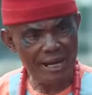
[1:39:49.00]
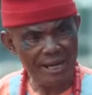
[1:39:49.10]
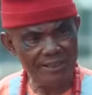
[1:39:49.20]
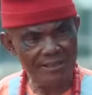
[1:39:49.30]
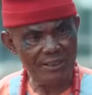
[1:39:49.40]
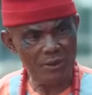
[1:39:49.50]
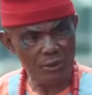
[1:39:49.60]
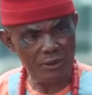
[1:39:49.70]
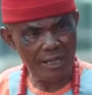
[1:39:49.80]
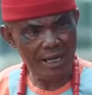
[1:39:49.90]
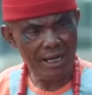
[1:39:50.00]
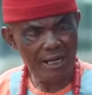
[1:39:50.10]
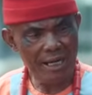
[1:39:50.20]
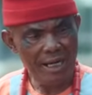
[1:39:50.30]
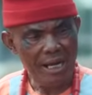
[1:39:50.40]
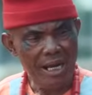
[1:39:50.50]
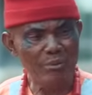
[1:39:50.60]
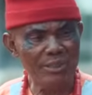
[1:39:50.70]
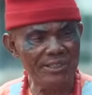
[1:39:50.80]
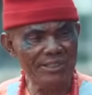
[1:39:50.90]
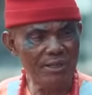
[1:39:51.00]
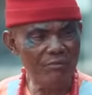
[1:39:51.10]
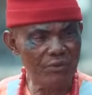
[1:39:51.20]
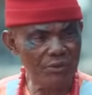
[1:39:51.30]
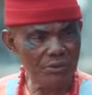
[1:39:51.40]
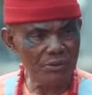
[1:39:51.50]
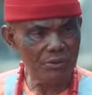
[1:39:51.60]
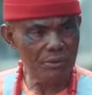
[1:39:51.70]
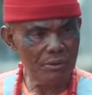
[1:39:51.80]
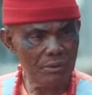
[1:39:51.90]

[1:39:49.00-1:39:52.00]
has a daughter. And by the same virtue,